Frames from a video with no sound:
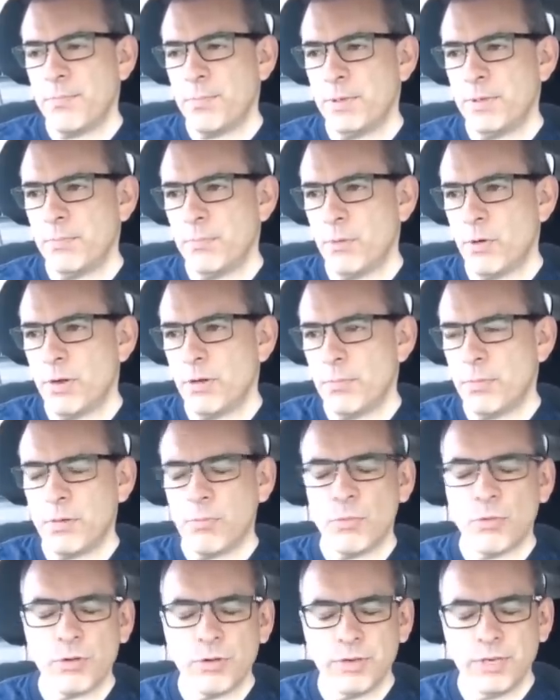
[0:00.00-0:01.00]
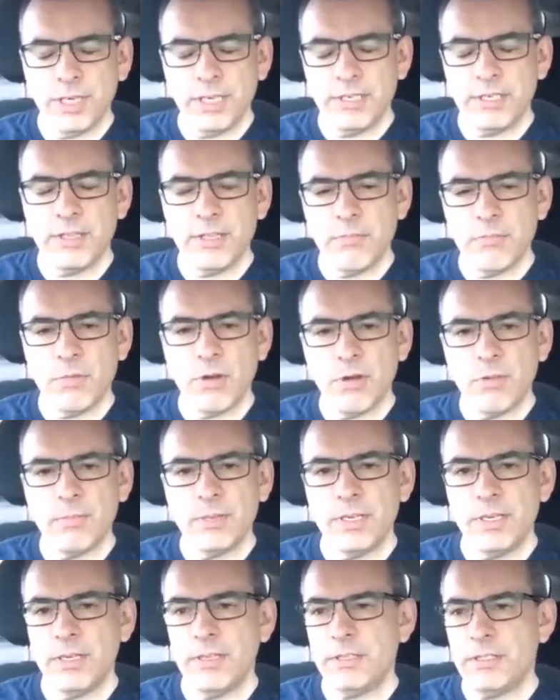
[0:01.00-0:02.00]
that kind of stuff, but are more
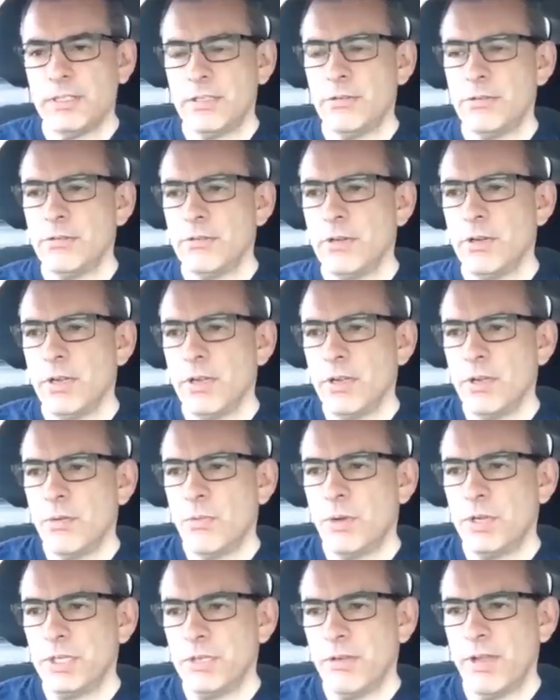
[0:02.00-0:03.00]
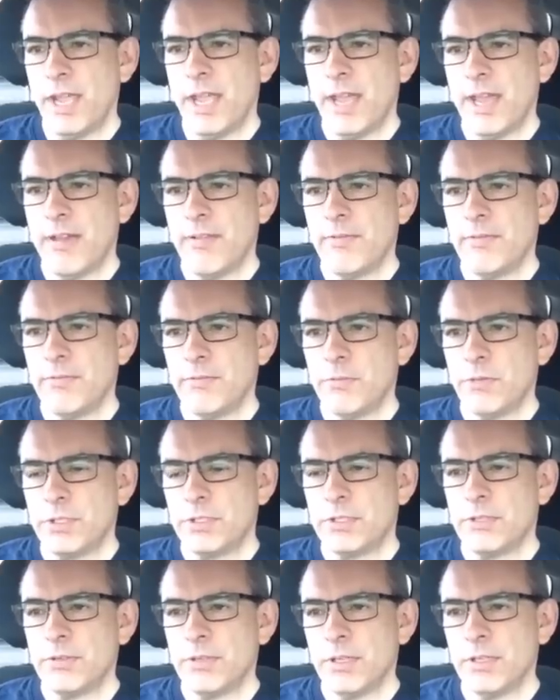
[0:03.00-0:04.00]
into the moment and to what you
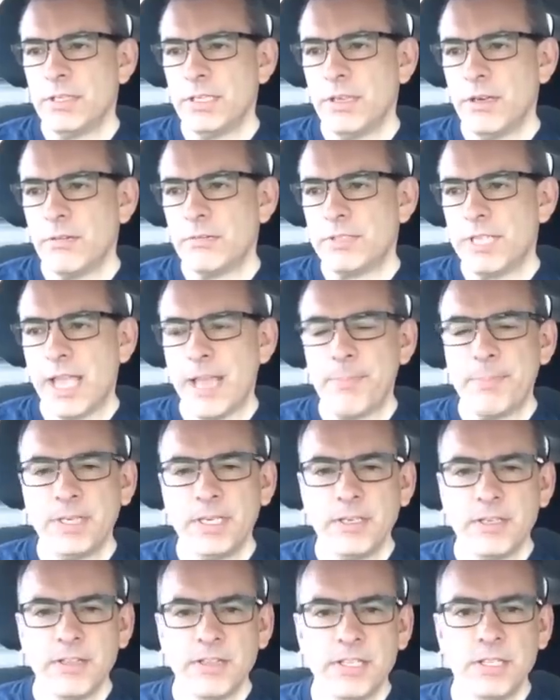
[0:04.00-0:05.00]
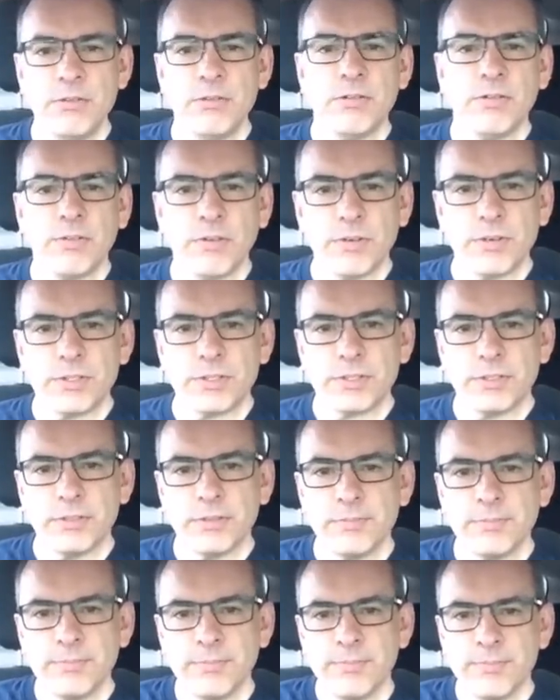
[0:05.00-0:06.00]
have, tapping into the
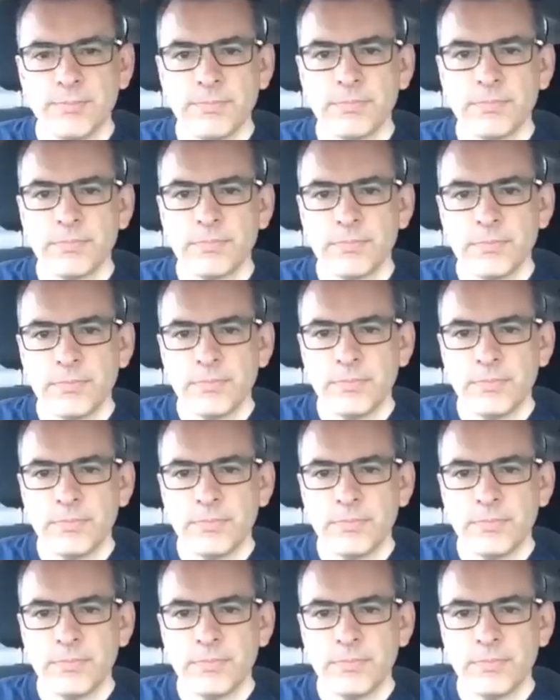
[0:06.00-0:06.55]
universe.